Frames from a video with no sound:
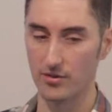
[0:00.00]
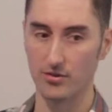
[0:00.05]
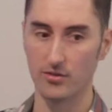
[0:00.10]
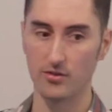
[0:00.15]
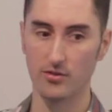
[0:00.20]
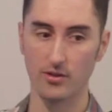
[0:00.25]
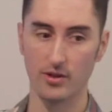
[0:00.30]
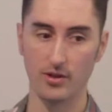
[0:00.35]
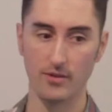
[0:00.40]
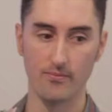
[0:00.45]

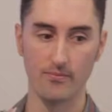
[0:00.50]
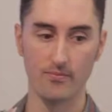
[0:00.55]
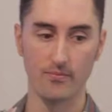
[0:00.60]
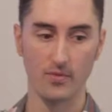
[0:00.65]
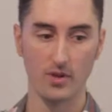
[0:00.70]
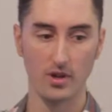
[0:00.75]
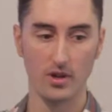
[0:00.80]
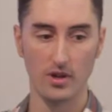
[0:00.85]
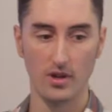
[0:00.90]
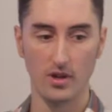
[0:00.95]
it's
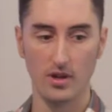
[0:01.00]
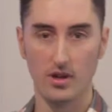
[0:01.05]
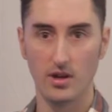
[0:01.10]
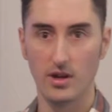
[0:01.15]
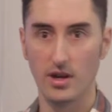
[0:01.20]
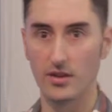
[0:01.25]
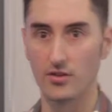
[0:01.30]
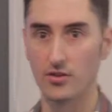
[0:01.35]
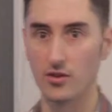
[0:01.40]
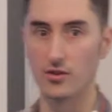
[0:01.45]

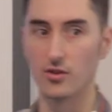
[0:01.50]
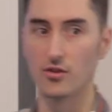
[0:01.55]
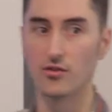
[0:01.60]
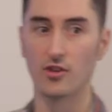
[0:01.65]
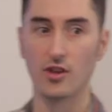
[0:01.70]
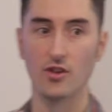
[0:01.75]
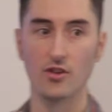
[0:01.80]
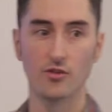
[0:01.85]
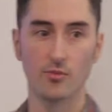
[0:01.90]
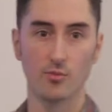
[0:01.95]
like the
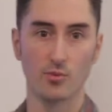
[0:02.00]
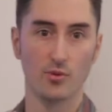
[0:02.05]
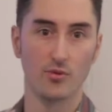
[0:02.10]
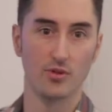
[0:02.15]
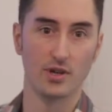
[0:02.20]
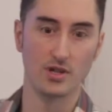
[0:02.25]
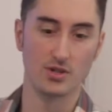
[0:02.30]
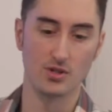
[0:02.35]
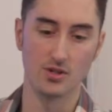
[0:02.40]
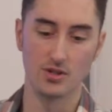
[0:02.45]
sensible
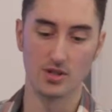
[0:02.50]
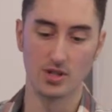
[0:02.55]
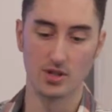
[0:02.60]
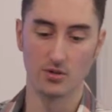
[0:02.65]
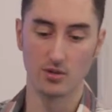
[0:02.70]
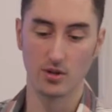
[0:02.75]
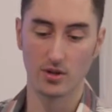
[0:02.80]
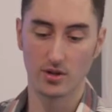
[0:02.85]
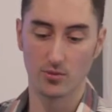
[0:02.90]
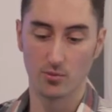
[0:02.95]
things you do,
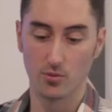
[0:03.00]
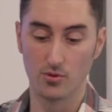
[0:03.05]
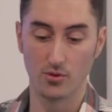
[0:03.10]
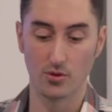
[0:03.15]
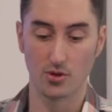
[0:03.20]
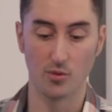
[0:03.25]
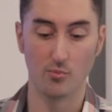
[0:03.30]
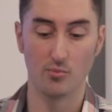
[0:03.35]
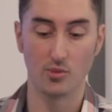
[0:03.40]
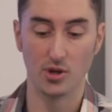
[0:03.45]
like with
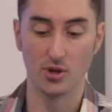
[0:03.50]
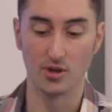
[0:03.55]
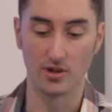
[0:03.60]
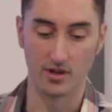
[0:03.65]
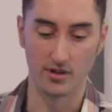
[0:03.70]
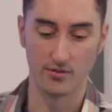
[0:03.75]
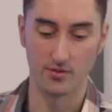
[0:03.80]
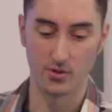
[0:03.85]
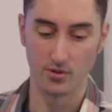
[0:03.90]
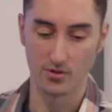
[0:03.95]
your computer.
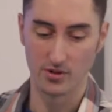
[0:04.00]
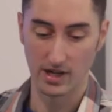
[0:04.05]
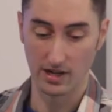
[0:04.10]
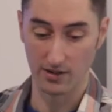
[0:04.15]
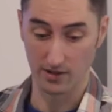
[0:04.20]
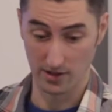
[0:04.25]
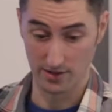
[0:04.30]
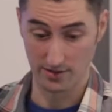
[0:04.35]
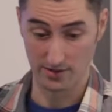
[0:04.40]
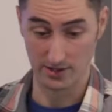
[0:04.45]
If you're
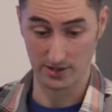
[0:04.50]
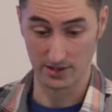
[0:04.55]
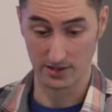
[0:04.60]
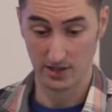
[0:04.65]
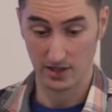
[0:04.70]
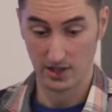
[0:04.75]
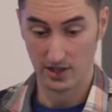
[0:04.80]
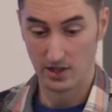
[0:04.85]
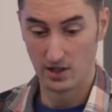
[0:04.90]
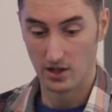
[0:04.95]
downloading
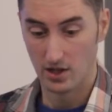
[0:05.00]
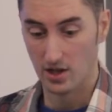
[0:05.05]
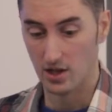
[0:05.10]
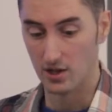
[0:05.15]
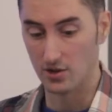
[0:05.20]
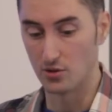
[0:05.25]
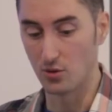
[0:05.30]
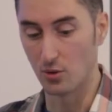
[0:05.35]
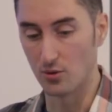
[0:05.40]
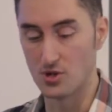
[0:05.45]

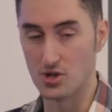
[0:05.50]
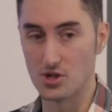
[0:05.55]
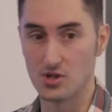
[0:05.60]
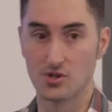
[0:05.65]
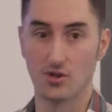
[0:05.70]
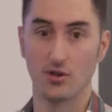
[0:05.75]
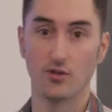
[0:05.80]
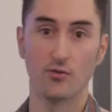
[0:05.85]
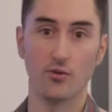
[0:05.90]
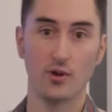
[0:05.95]
dodgy
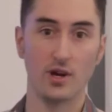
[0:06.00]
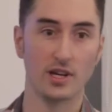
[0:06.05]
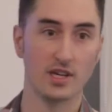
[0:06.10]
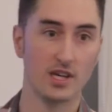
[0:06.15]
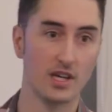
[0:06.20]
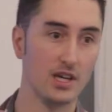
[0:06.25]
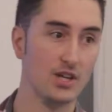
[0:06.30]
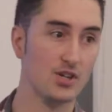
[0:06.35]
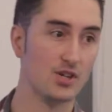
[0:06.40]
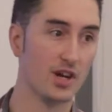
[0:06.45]
software,
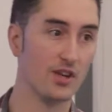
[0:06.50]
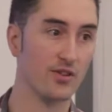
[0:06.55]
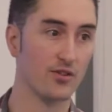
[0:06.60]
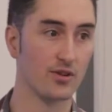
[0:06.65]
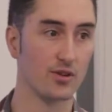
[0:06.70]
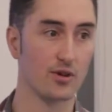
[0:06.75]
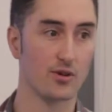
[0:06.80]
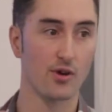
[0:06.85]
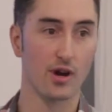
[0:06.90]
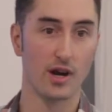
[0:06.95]
keygens
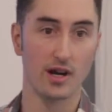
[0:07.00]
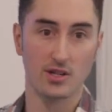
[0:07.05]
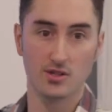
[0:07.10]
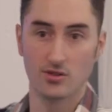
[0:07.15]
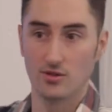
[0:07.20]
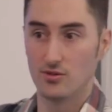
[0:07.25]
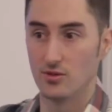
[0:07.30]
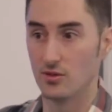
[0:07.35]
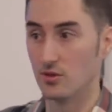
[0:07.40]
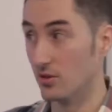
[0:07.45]
and cracks
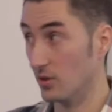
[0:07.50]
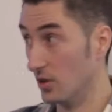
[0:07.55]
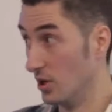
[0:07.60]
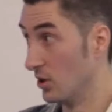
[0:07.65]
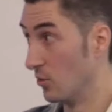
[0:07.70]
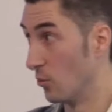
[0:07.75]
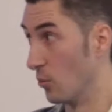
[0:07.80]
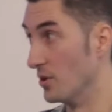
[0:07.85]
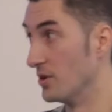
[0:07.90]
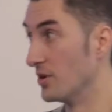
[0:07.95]
on your
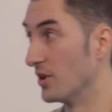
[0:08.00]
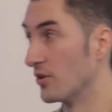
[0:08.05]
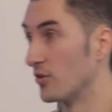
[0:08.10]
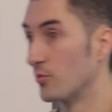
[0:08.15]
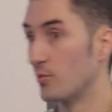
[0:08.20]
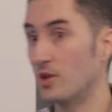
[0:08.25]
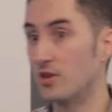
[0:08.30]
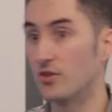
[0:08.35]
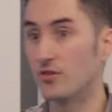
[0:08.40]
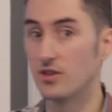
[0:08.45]
Windows
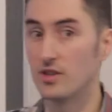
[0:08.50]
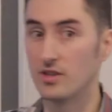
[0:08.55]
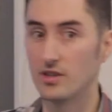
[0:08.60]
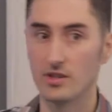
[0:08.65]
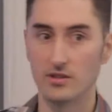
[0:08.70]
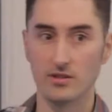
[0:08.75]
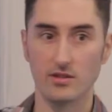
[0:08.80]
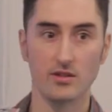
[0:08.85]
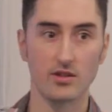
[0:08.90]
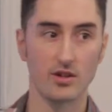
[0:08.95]
PC,
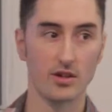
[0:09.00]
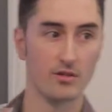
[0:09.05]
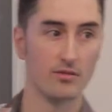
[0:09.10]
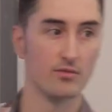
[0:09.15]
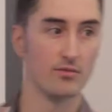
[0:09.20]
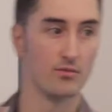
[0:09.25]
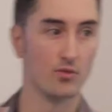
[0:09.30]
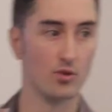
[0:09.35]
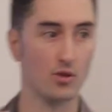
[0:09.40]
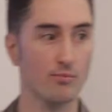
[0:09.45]
then
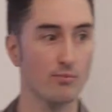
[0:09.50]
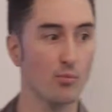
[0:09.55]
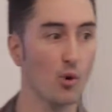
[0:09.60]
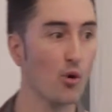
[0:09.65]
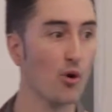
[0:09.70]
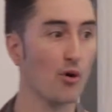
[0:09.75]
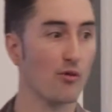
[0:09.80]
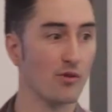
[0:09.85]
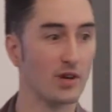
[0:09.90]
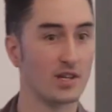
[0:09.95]
you're
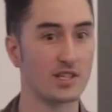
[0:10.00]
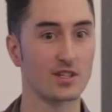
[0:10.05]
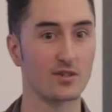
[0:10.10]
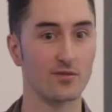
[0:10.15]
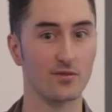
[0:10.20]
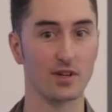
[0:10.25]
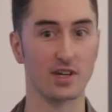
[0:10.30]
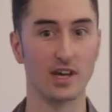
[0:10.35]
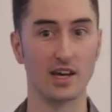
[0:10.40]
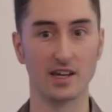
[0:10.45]
more at risk
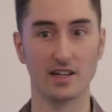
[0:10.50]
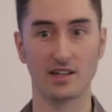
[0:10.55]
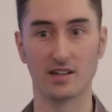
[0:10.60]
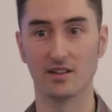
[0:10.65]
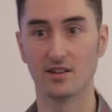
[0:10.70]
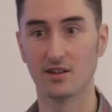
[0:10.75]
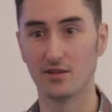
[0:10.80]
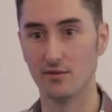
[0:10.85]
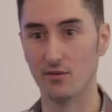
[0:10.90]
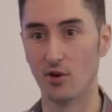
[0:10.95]
for getting
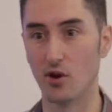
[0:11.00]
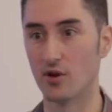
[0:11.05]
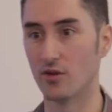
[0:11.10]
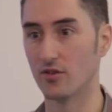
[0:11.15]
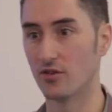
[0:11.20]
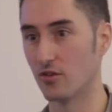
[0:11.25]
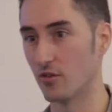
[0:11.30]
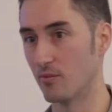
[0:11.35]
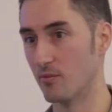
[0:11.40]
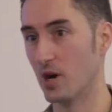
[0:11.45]

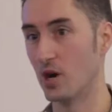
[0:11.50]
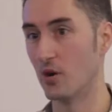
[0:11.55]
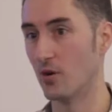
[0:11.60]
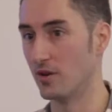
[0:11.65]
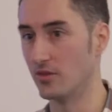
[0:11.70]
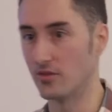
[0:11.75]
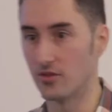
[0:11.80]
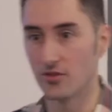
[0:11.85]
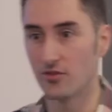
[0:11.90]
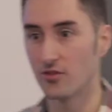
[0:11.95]
viruses and malware.
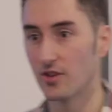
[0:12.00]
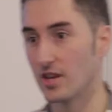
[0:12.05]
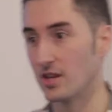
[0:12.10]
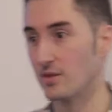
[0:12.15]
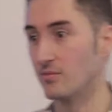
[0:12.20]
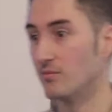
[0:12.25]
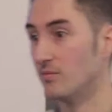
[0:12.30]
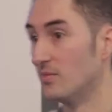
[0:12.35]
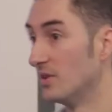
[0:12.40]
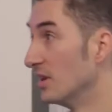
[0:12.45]
It's the
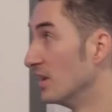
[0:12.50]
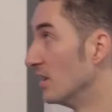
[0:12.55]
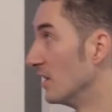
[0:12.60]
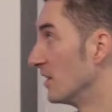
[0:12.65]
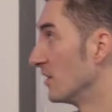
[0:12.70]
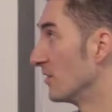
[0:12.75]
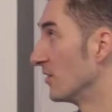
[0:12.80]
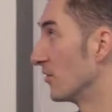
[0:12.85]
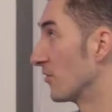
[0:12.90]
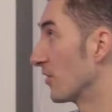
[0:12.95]

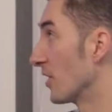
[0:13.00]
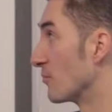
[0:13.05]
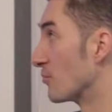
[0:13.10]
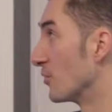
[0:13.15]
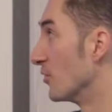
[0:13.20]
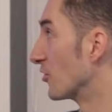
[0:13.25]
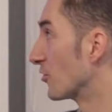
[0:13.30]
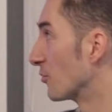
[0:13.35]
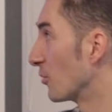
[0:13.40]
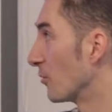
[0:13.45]
same
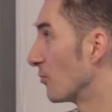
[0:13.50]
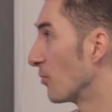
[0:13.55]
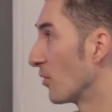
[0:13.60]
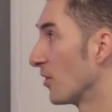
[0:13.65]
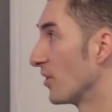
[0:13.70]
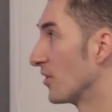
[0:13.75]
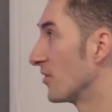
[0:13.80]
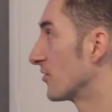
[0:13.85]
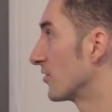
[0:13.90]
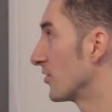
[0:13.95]
principle
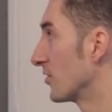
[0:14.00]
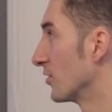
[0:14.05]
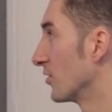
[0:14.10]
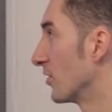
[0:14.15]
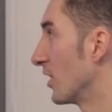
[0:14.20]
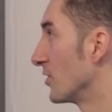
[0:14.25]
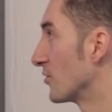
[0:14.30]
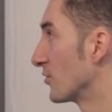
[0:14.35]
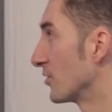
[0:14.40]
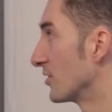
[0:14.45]
applies to
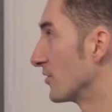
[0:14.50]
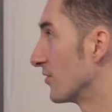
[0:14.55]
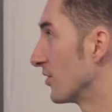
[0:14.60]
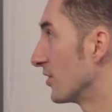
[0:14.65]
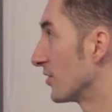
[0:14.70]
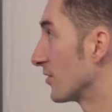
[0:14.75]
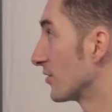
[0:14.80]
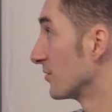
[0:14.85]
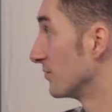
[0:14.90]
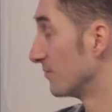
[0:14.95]
your Android
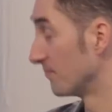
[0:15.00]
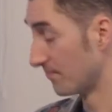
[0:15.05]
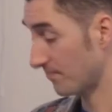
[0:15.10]
device.